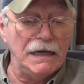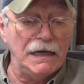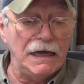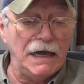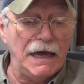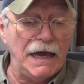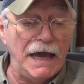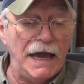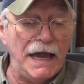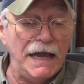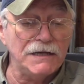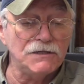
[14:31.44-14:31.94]

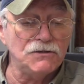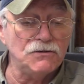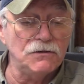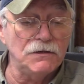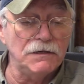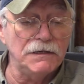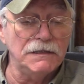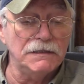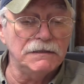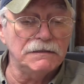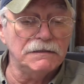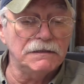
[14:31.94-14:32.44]

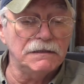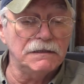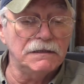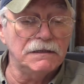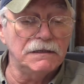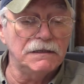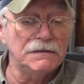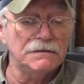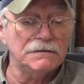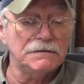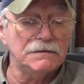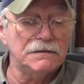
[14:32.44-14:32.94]
actually
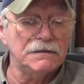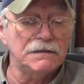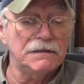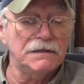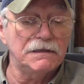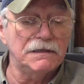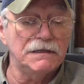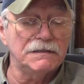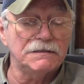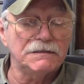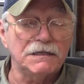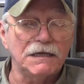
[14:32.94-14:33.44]

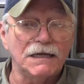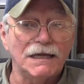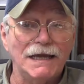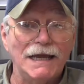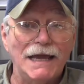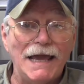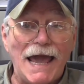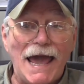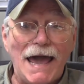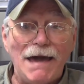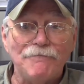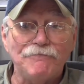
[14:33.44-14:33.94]
it's a
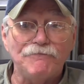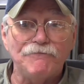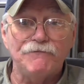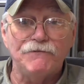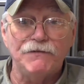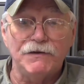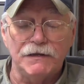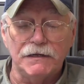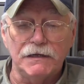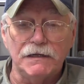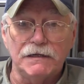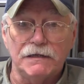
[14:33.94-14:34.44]
gap
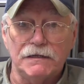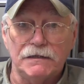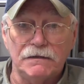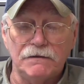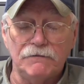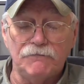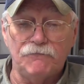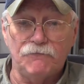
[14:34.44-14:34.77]
filling